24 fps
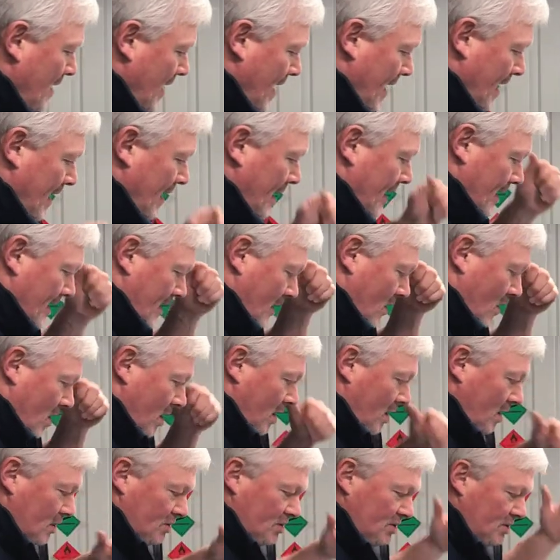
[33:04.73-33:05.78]
to
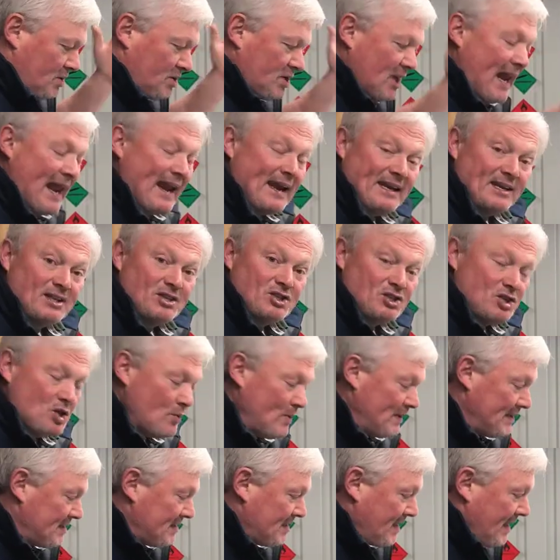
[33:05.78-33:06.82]
let it do
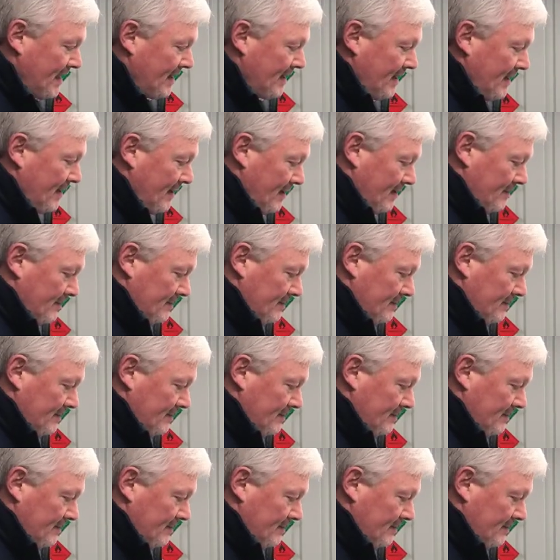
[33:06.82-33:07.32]
its thing.